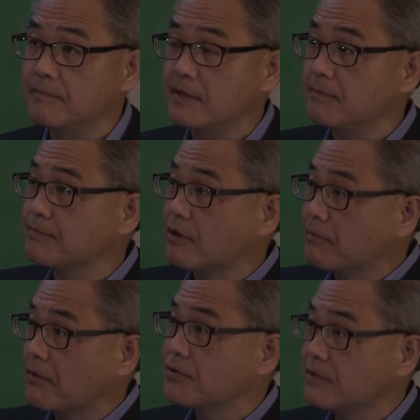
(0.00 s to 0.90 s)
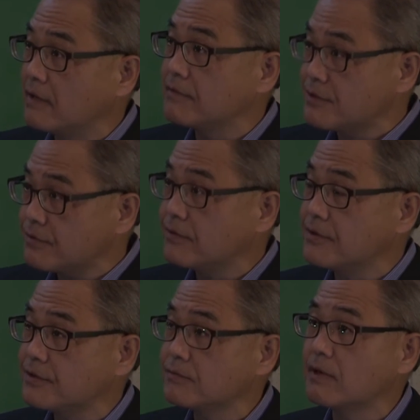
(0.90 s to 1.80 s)
the proportion of
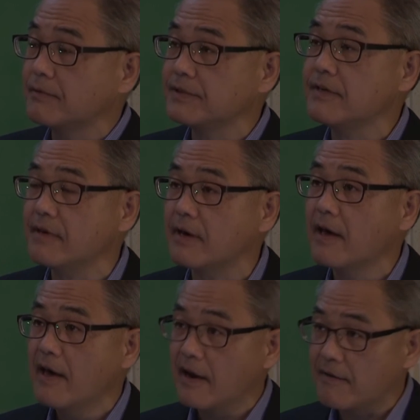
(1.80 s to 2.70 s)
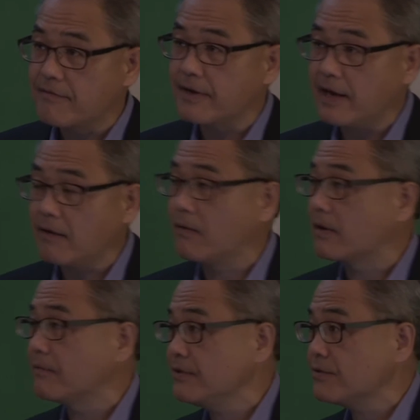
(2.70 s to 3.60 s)
students who are receiving the free or
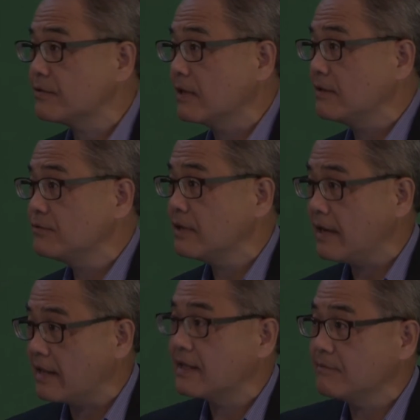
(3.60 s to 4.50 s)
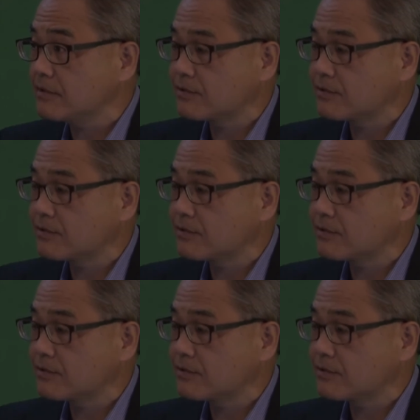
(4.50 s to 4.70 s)
reduced lunch and the